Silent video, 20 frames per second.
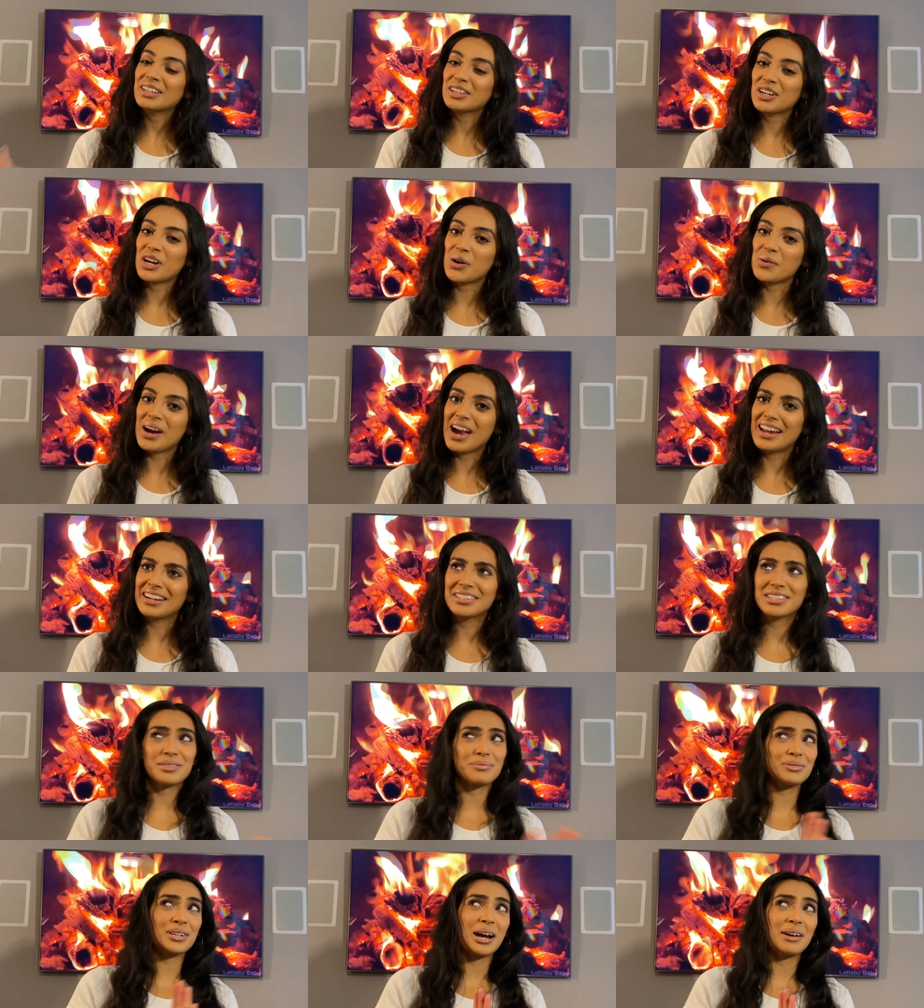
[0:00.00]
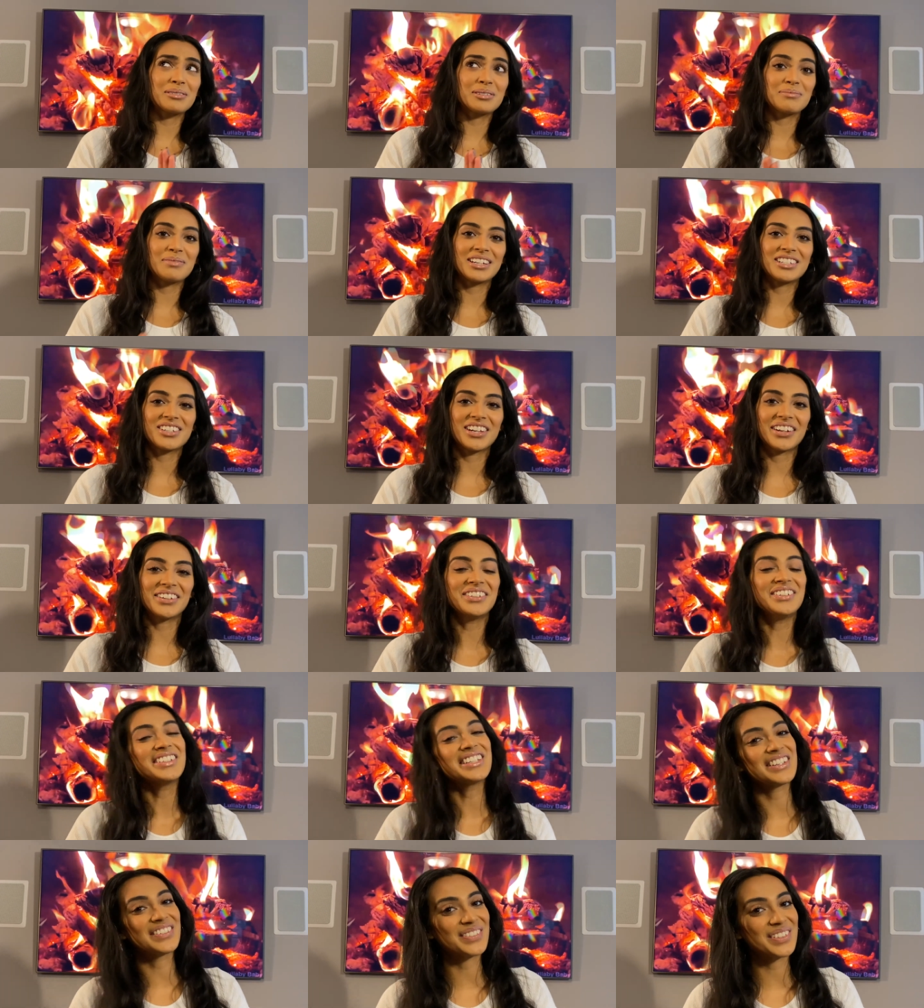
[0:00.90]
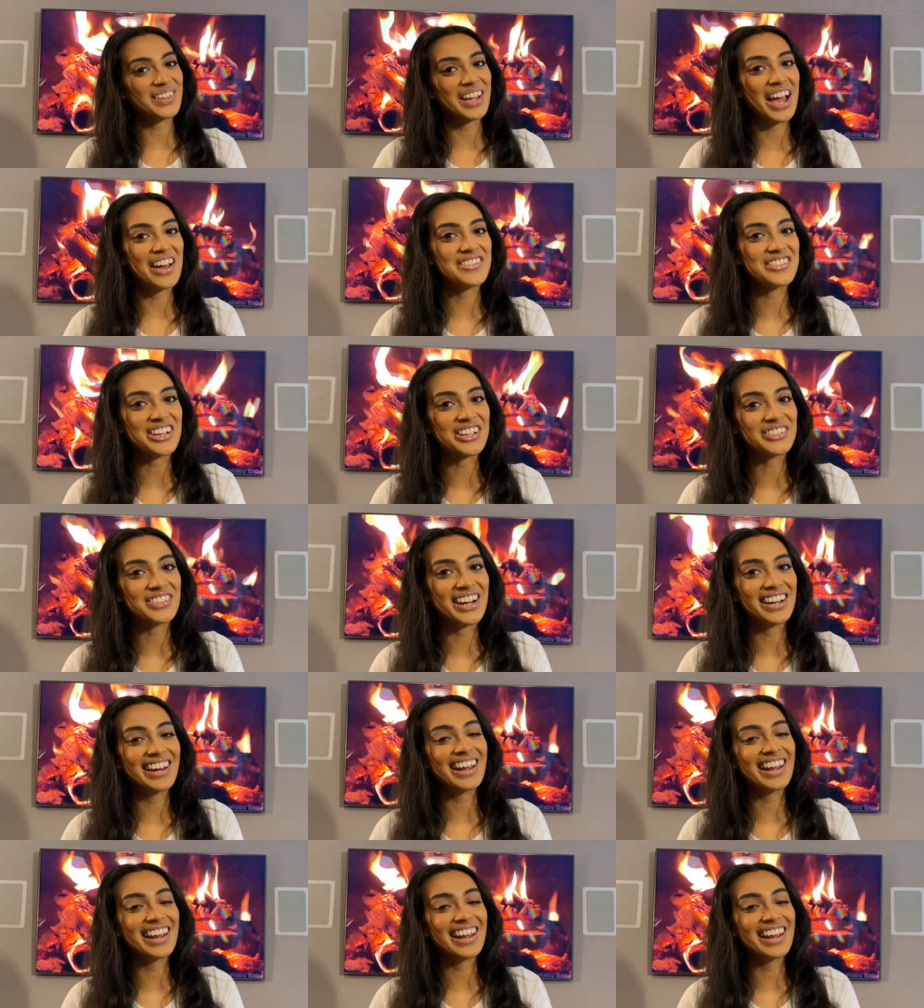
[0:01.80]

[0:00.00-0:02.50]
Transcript: go ahead and subscribe to my channel if you haven't already,